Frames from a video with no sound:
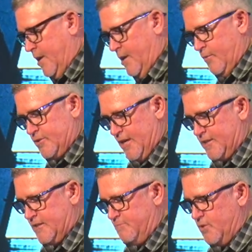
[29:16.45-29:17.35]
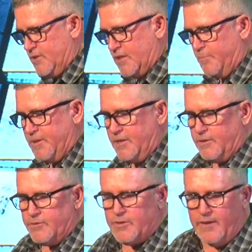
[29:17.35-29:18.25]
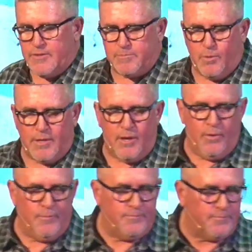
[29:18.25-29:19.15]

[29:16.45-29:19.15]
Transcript: Wish I had some music up in here to drive this point home.